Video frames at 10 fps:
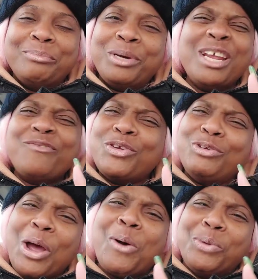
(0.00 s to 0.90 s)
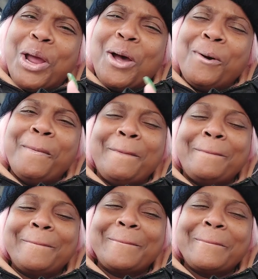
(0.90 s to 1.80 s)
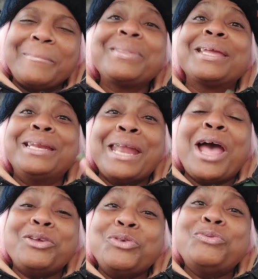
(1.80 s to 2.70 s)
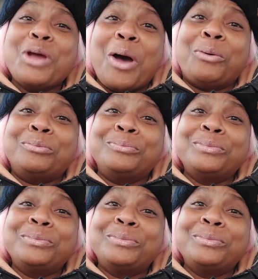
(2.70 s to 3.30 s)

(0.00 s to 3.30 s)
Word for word: But if you don't know, now you know.